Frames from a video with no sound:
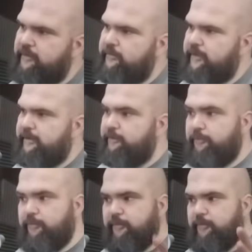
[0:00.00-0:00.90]
we could
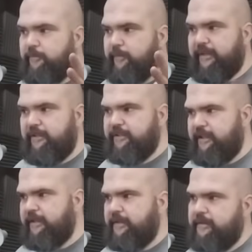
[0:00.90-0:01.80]
do a bigger
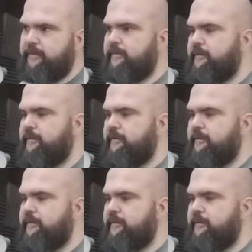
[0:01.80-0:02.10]
chest.